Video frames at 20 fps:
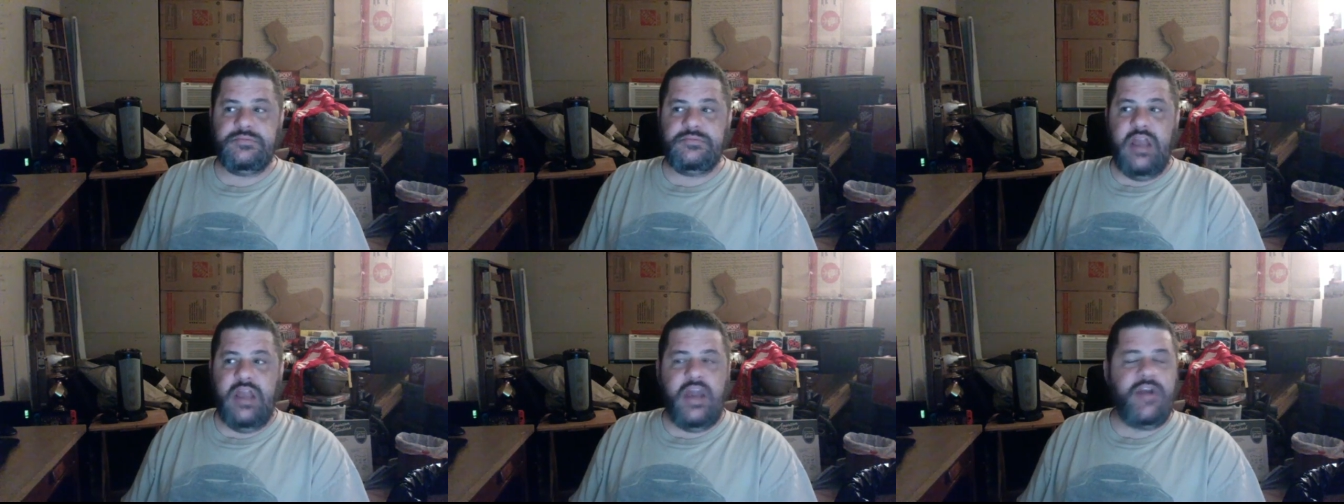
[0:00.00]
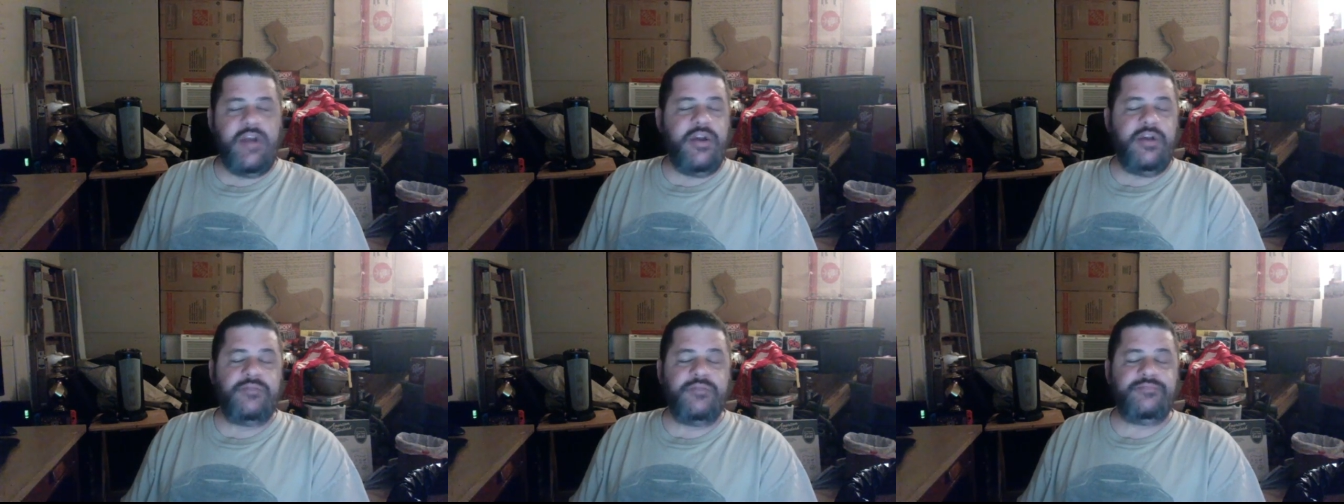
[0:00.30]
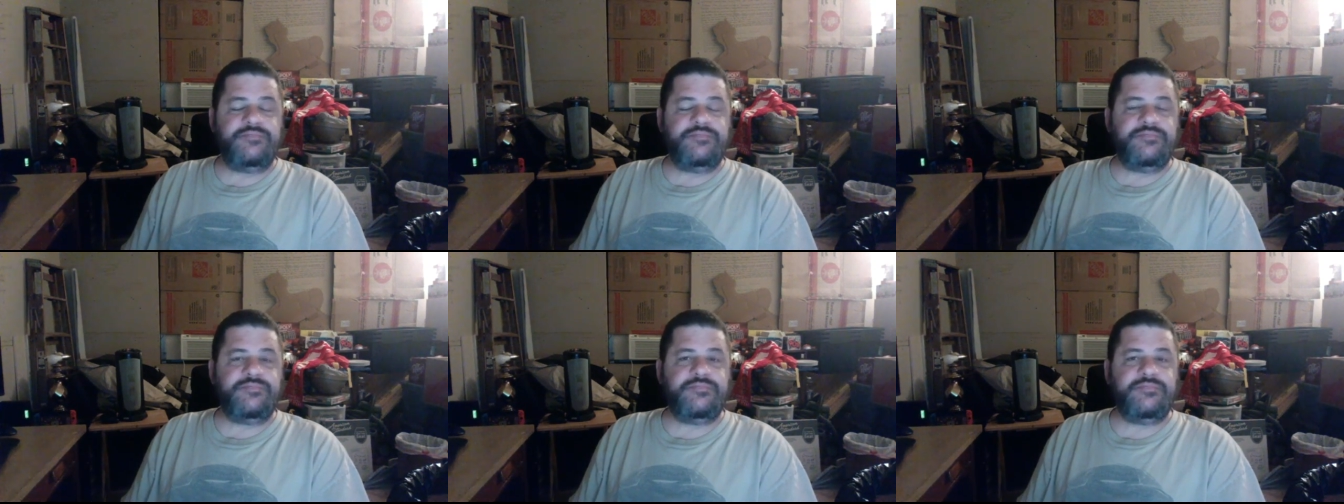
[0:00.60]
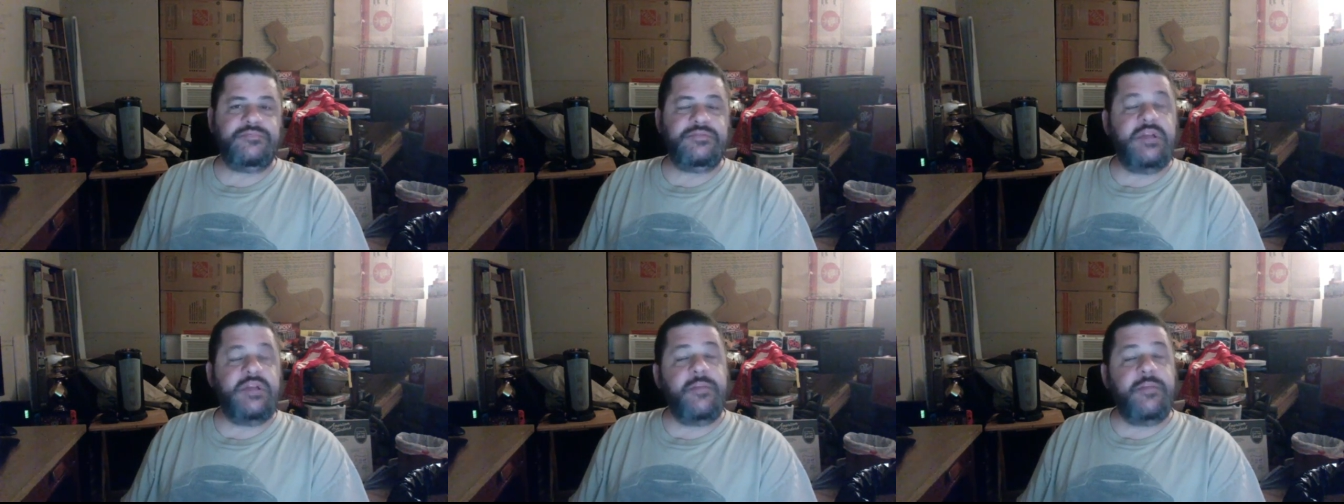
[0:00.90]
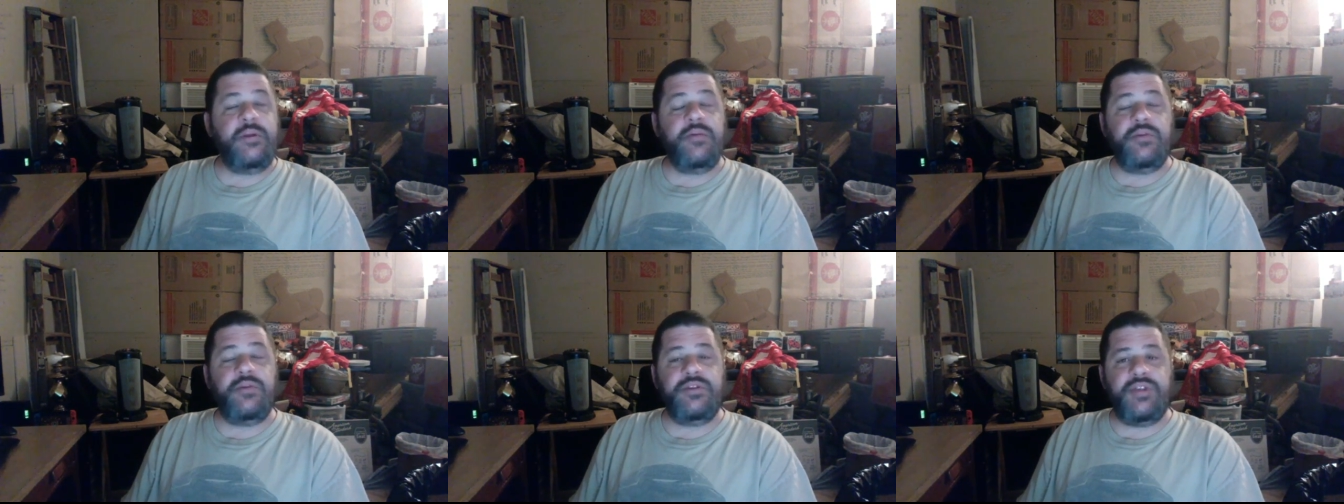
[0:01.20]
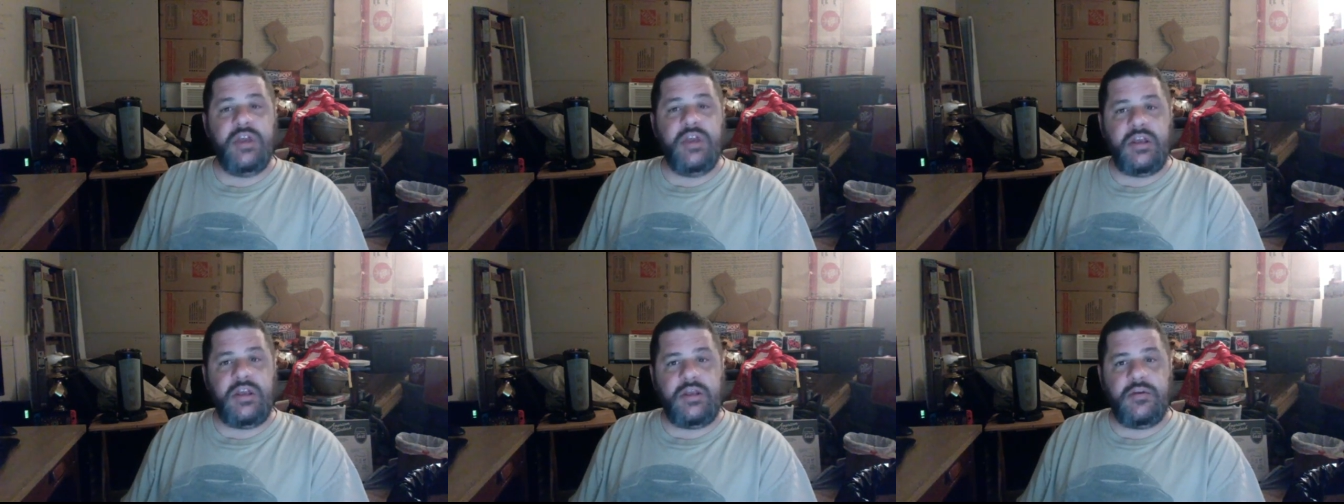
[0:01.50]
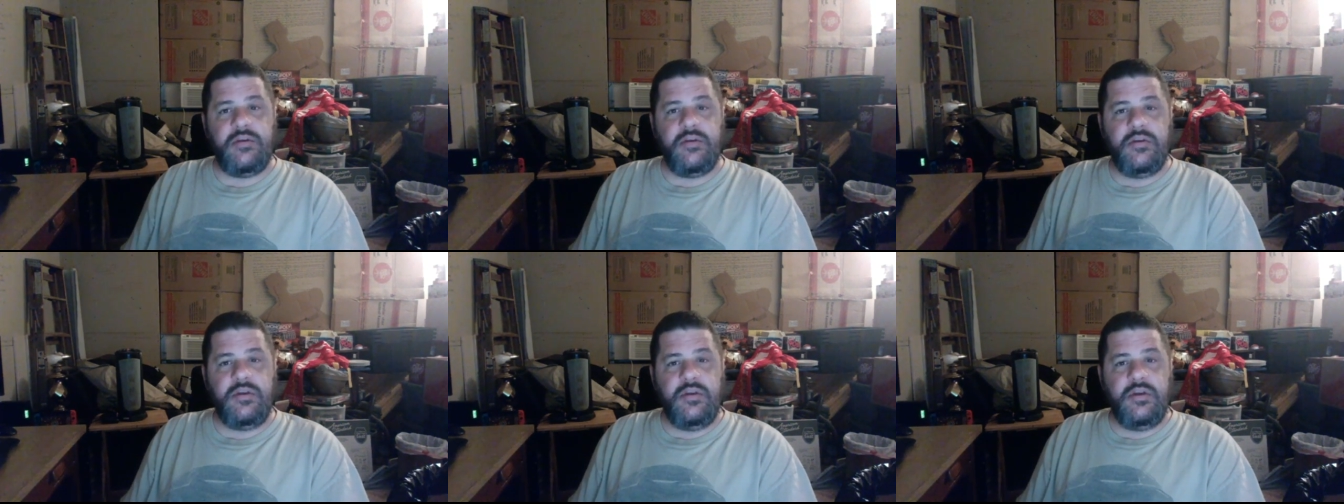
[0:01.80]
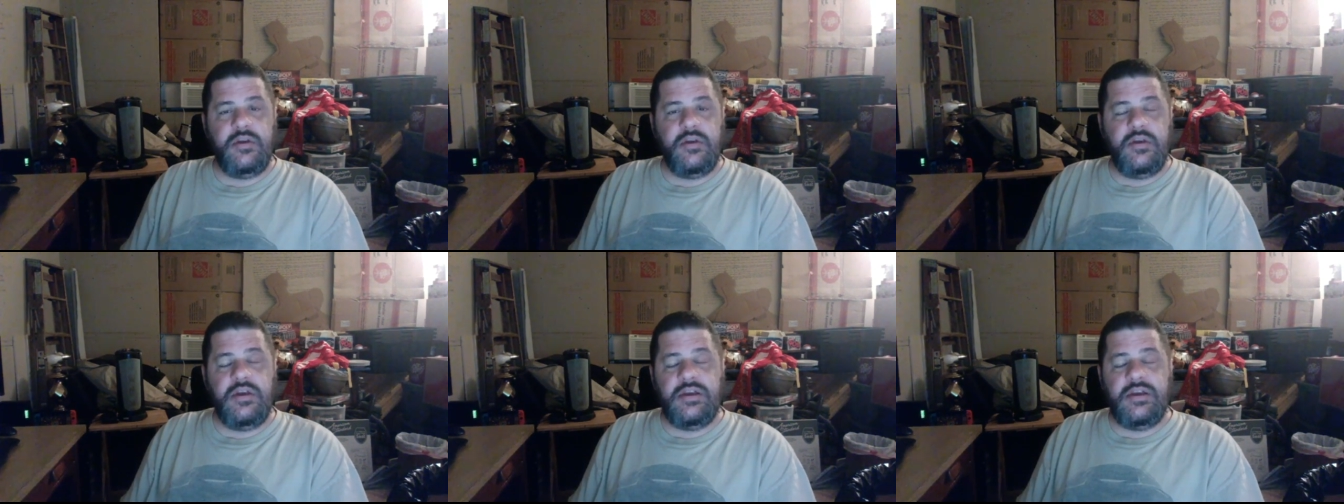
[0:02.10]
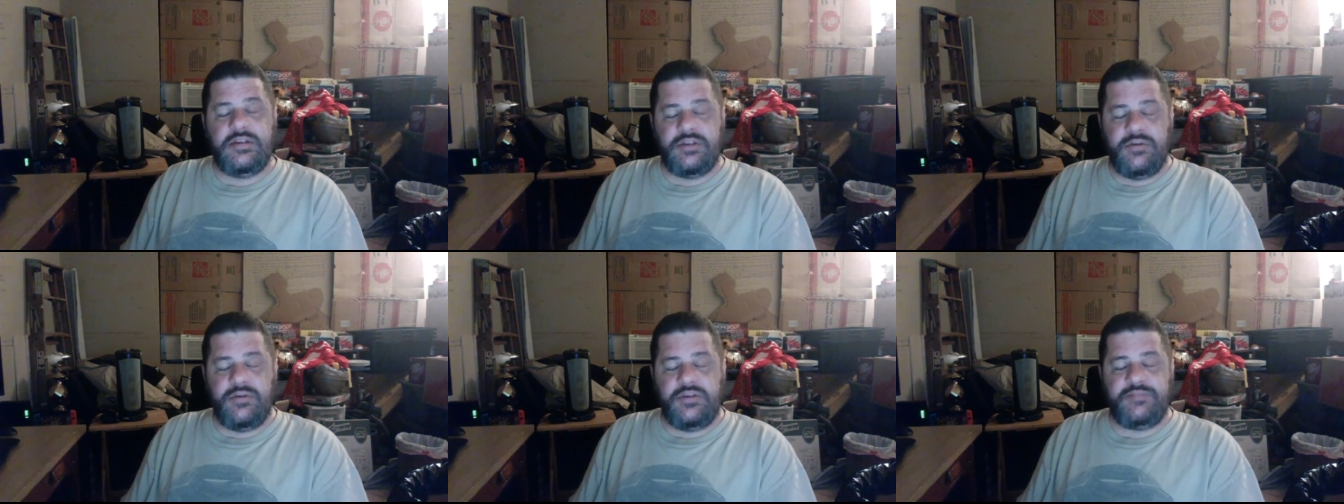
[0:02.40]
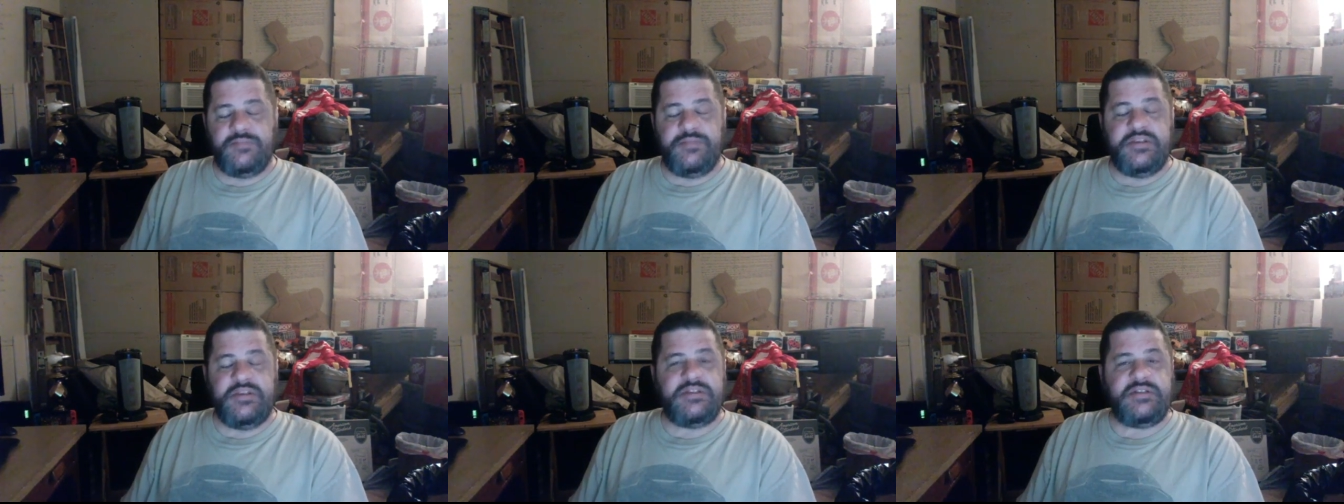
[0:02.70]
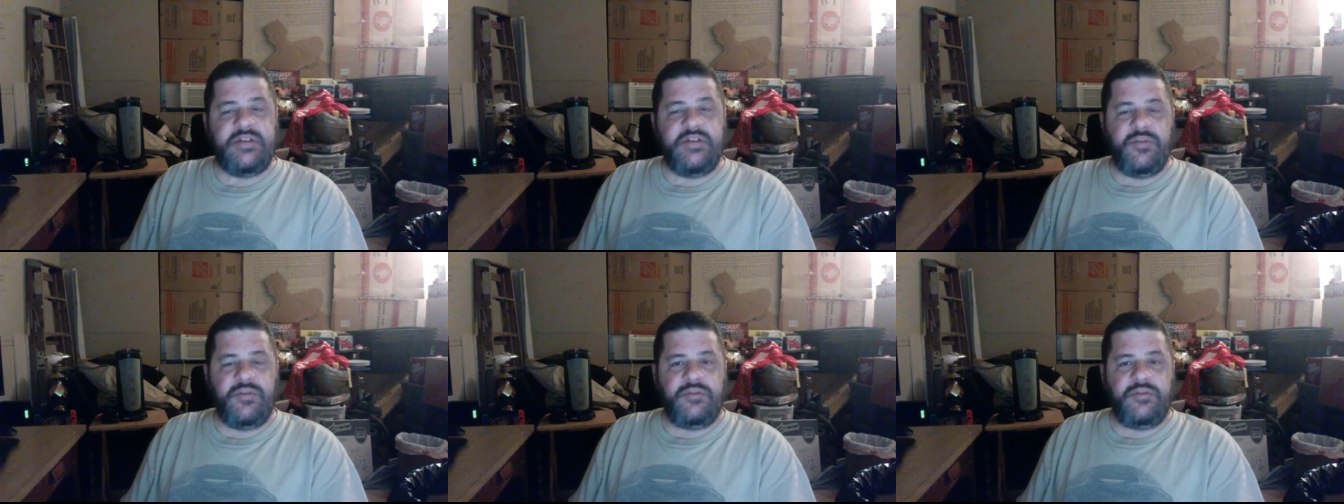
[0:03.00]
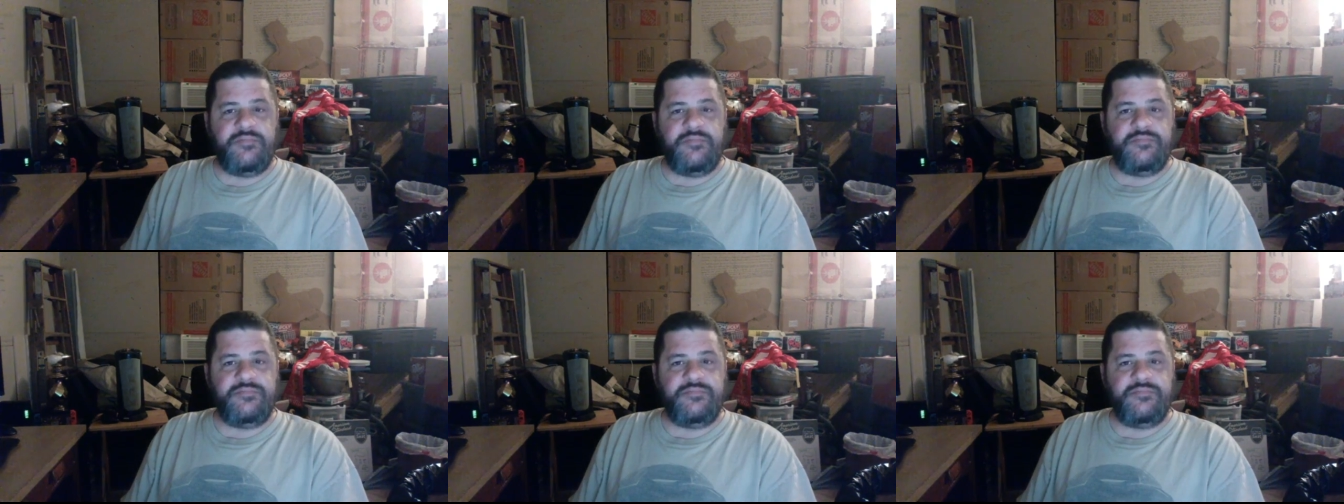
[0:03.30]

I don't know. Let me know what you think. As always, be civil.